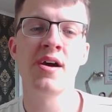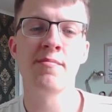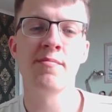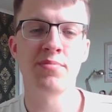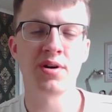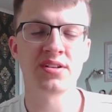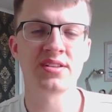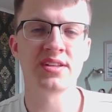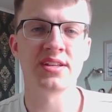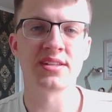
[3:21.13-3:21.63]

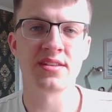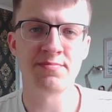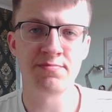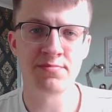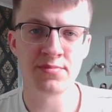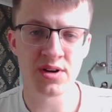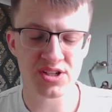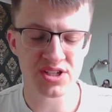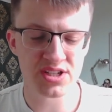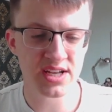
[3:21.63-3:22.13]
but it's
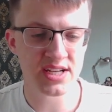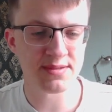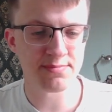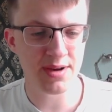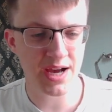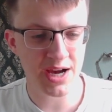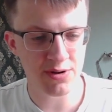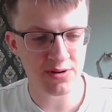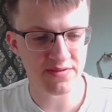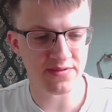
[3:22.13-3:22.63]
much less
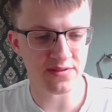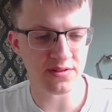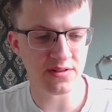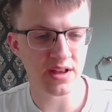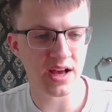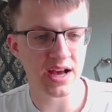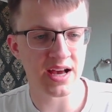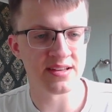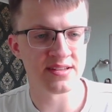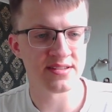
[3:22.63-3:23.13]
powerful
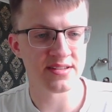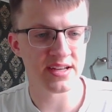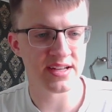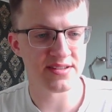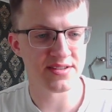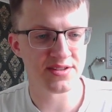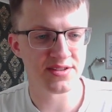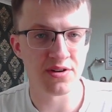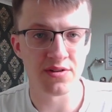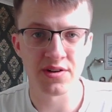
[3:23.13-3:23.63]
as
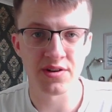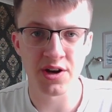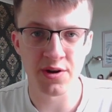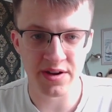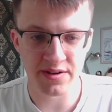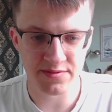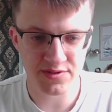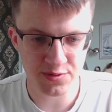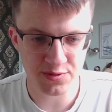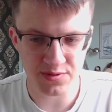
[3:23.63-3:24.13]
it's not
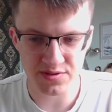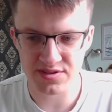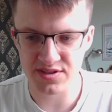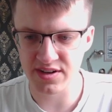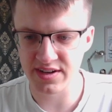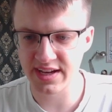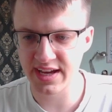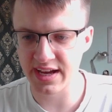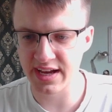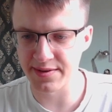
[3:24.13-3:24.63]
going towards our
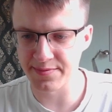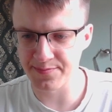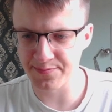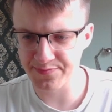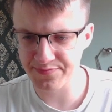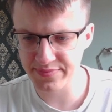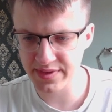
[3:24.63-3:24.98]
king.